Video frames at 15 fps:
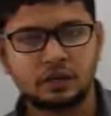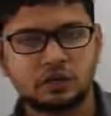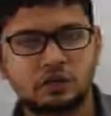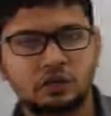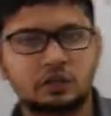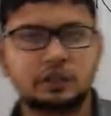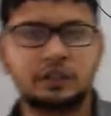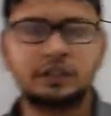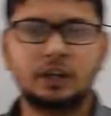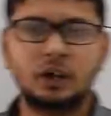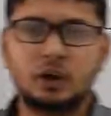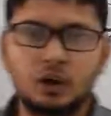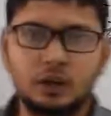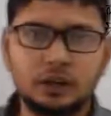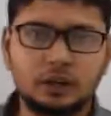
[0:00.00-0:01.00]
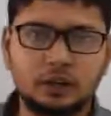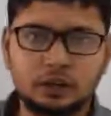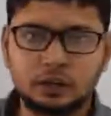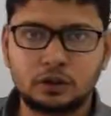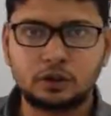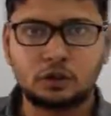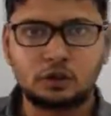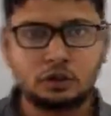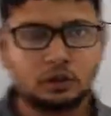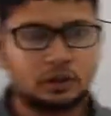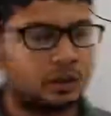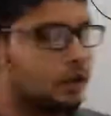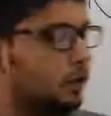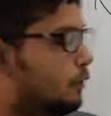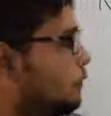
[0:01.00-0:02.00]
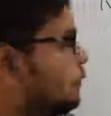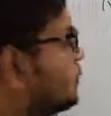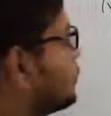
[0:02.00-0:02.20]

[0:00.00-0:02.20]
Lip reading: So the all kind of